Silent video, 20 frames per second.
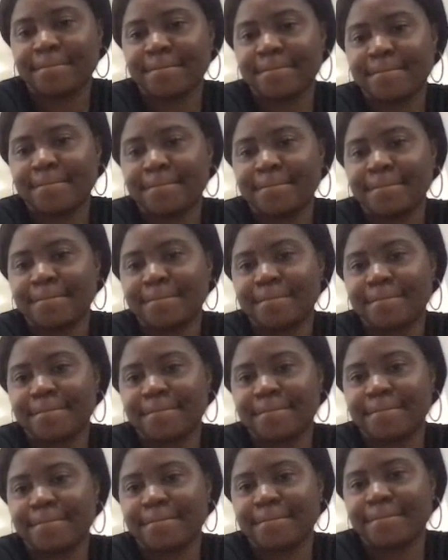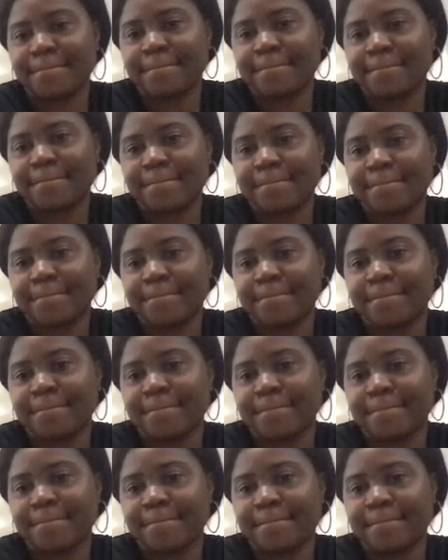
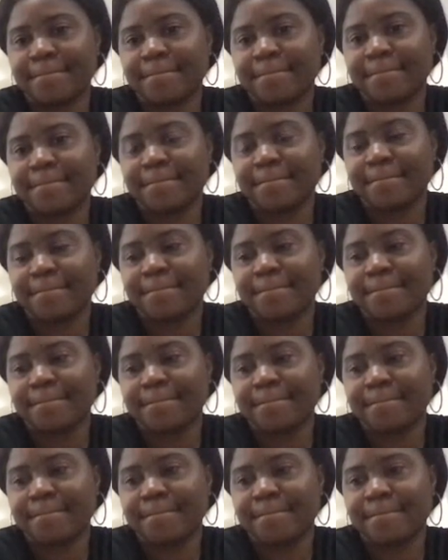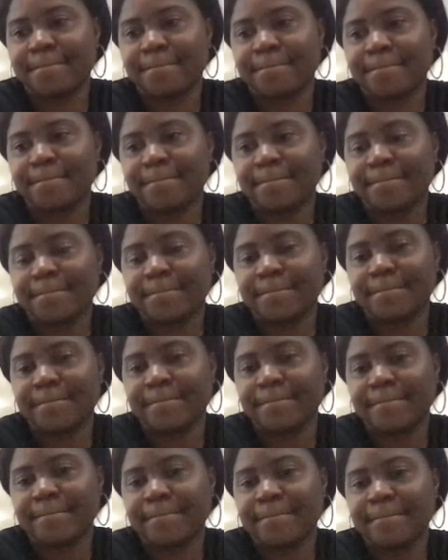
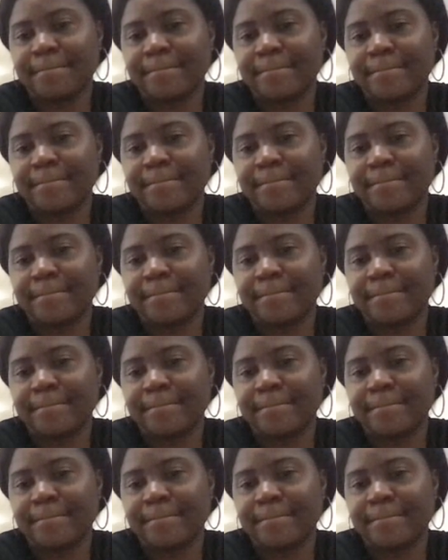[no speech]